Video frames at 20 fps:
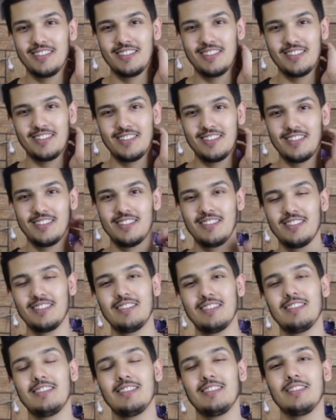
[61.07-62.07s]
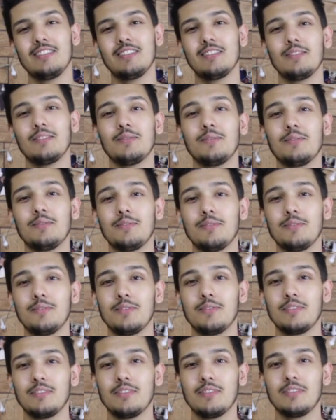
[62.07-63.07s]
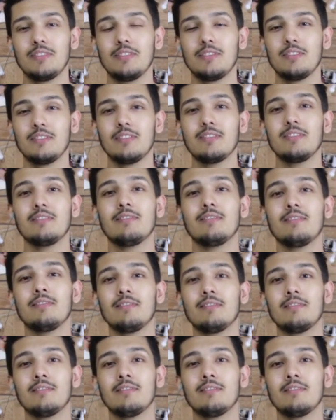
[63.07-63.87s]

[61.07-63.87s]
(not speaking)